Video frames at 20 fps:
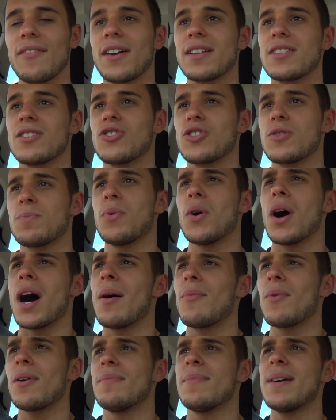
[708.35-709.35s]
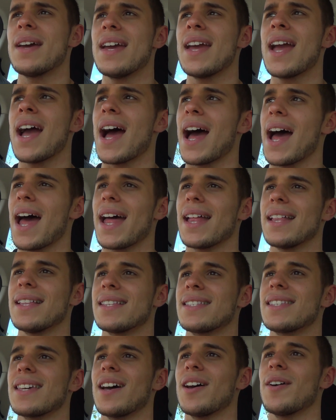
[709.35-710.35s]
I've had to just put up with me,
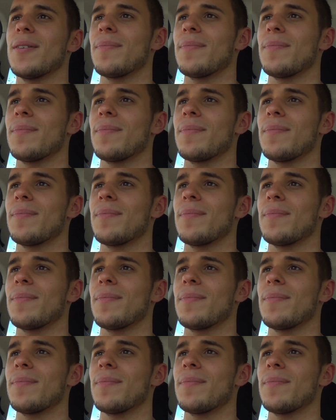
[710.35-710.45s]
and